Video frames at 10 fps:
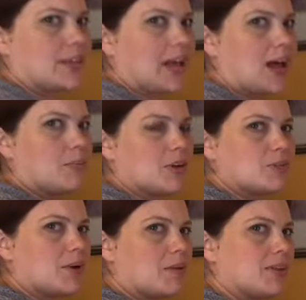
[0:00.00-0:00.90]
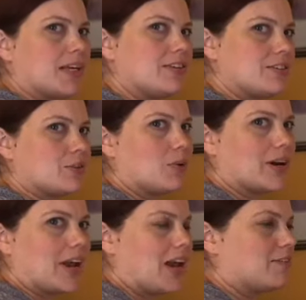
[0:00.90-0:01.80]
how much marmalade do you want
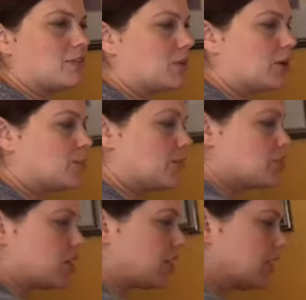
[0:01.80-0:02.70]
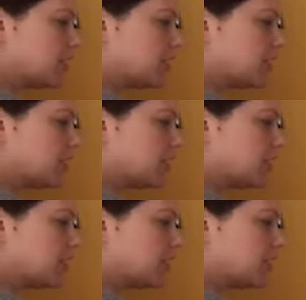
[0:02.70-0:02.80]
to have in one open jar?